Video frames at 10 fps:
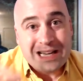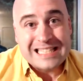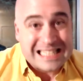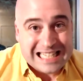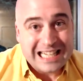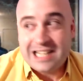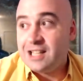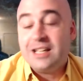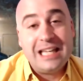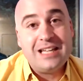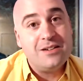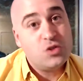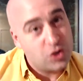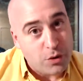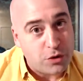city in
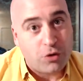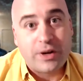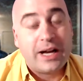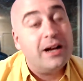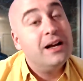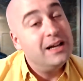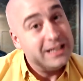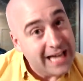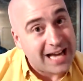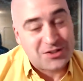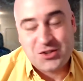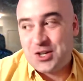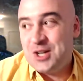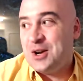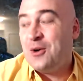South Korea?
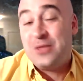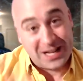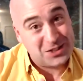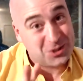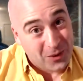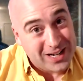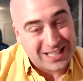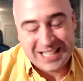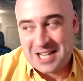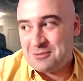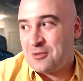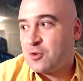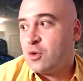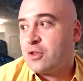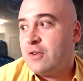Yes, that's quite attainable for
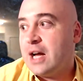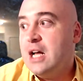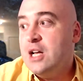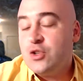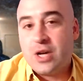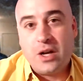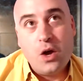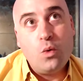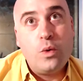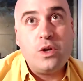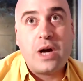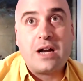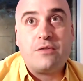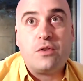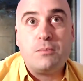North Korea. So again, when you kind
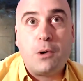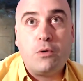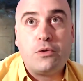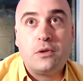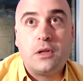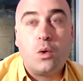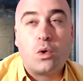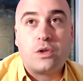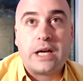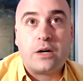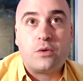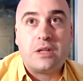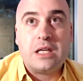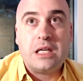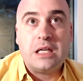of both lower down
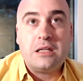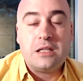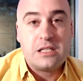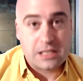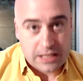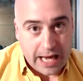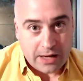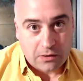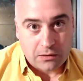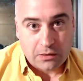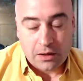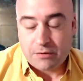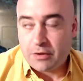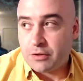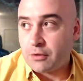the scale of
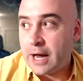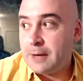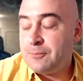the threat